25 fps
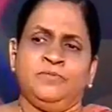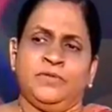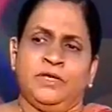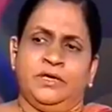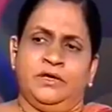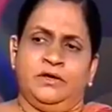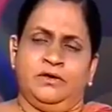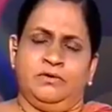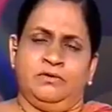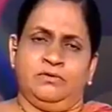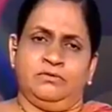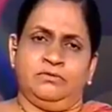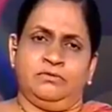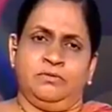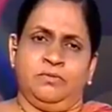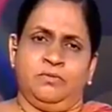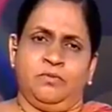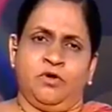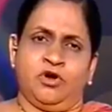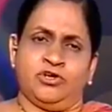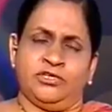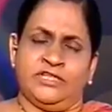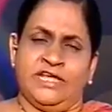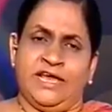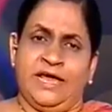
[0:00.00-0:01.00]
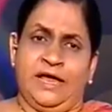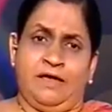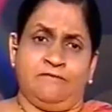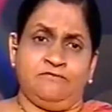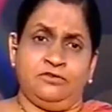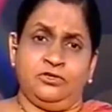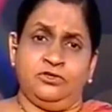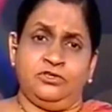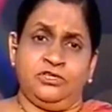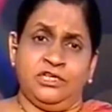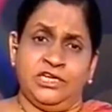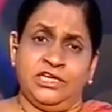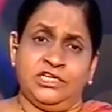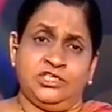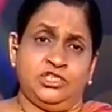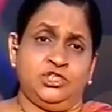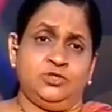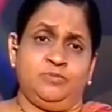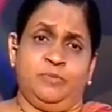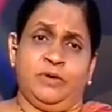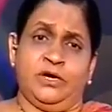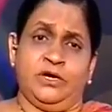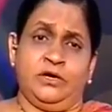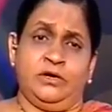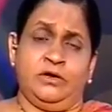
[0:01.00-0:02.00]
you know, what they have to
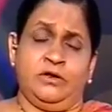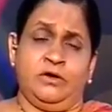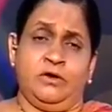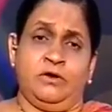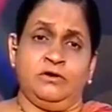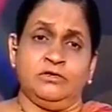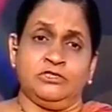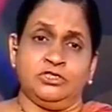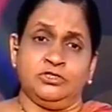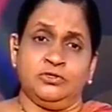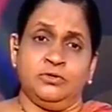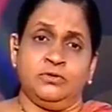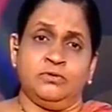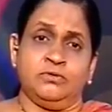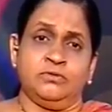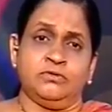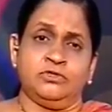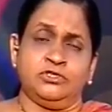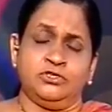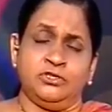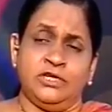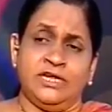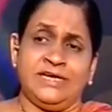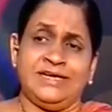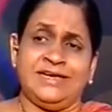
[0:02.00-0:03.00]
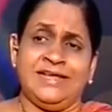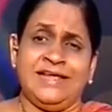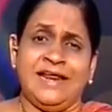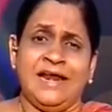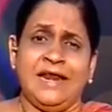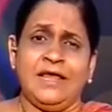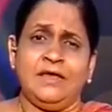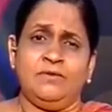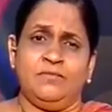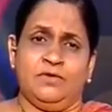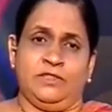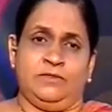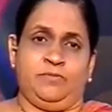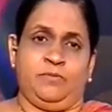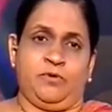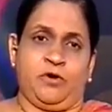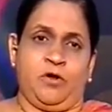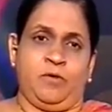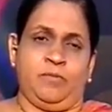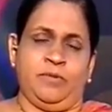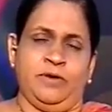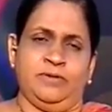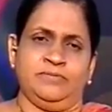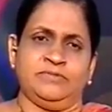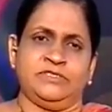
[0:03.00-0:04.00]
teach, but also in dealing with
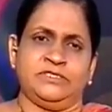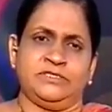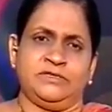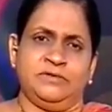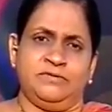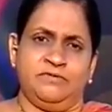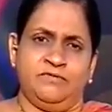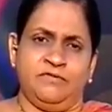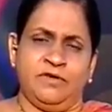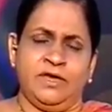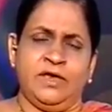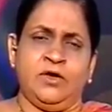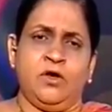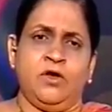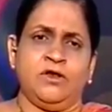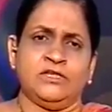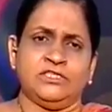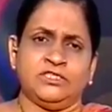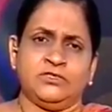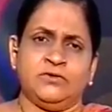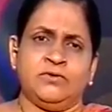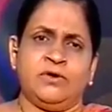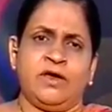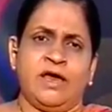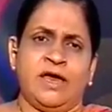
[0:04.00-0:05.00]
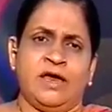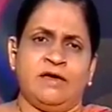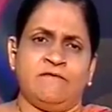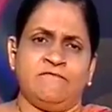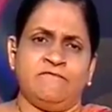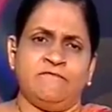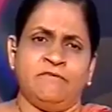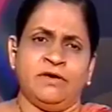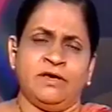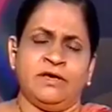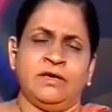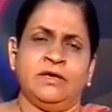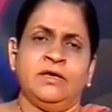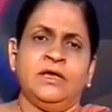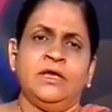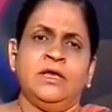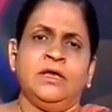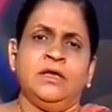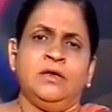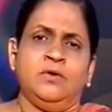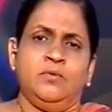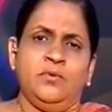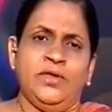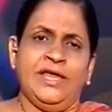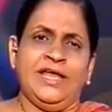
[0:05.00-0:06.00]
problems. We also have
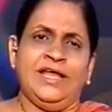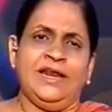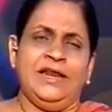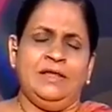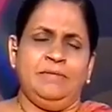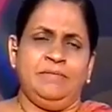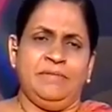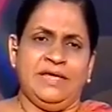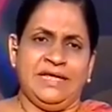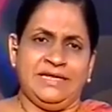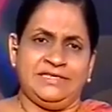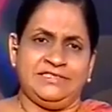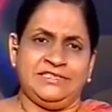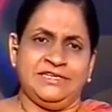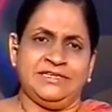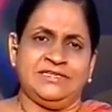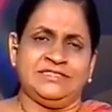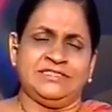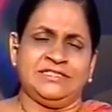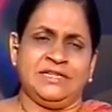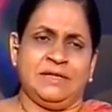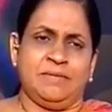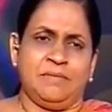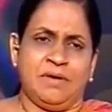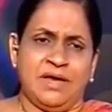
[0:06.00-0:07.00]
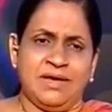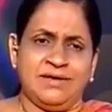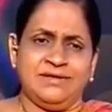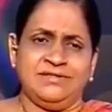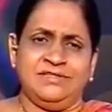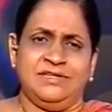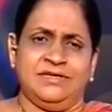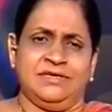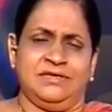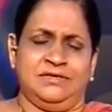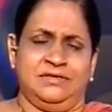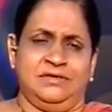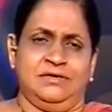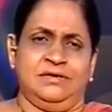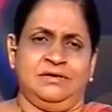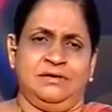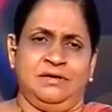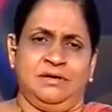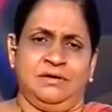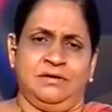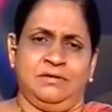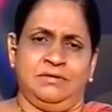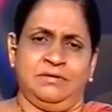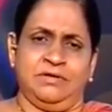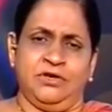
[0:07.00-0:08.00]
weekly meetings among the
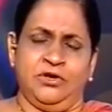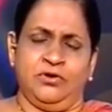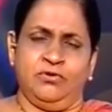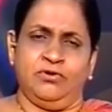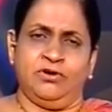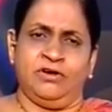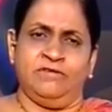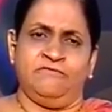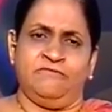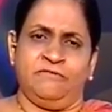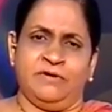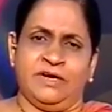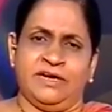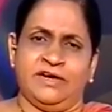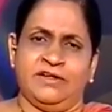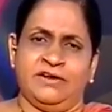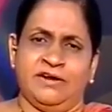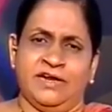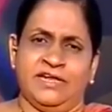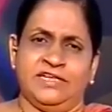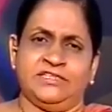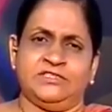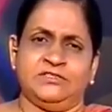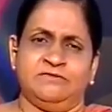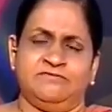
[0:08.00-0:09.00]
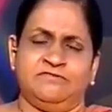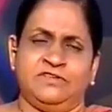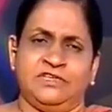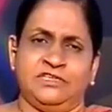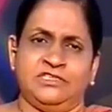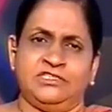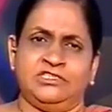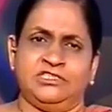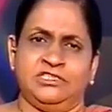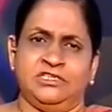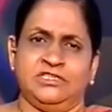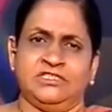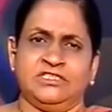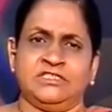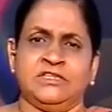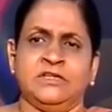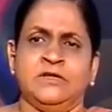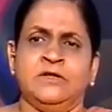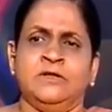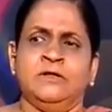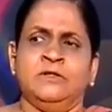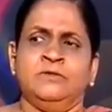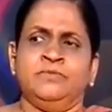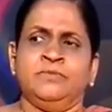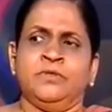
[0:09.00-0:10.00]
you know, different grades of teachers
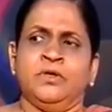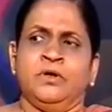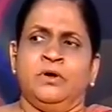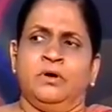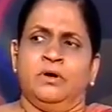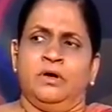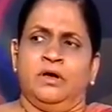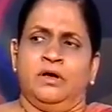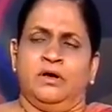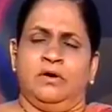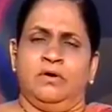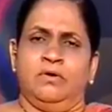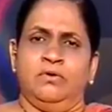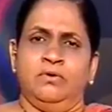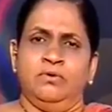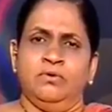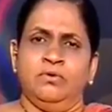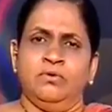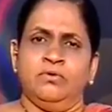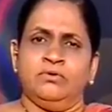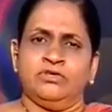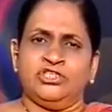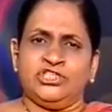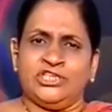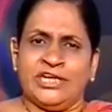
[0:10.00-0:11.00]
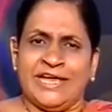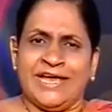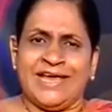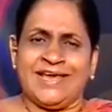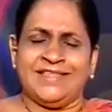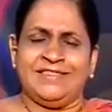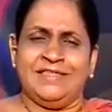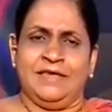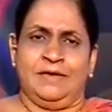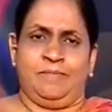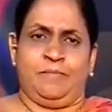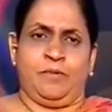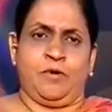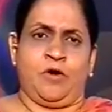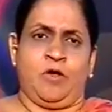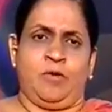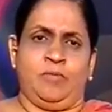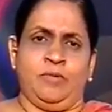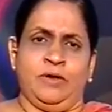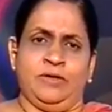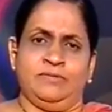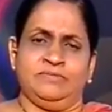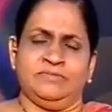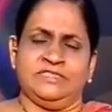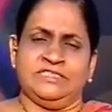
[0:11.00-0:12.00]
who share their
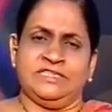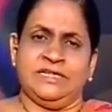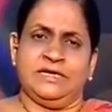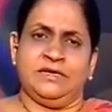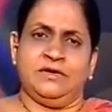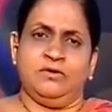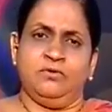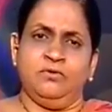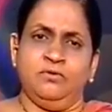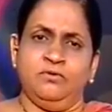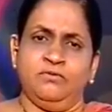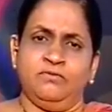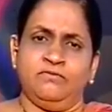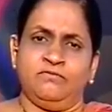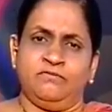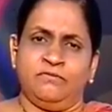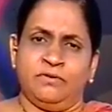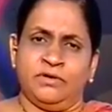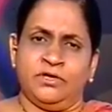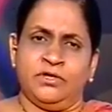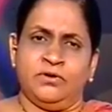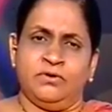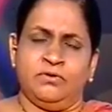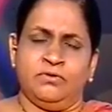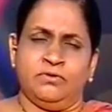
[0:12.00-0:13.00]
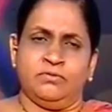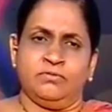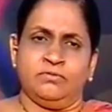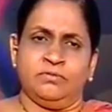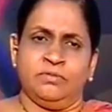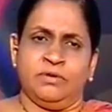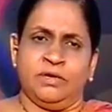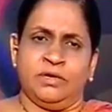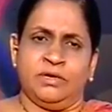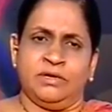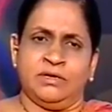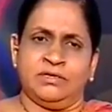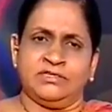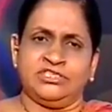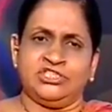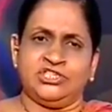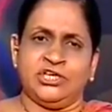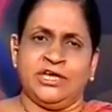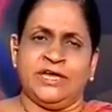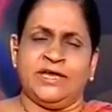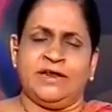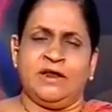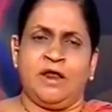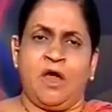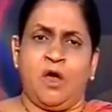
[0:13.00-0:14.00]
problems and who,
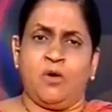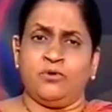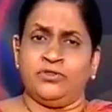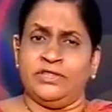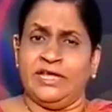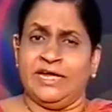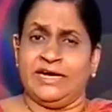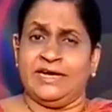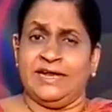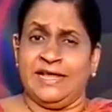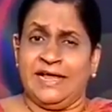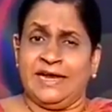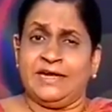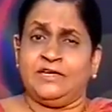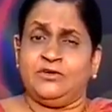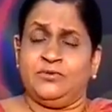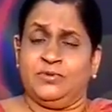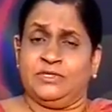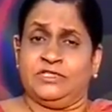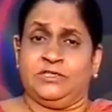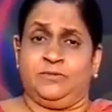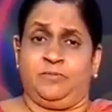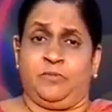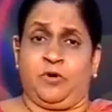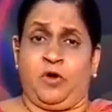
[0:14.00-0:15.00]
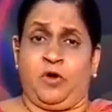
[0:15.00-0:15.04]
share how they dealt with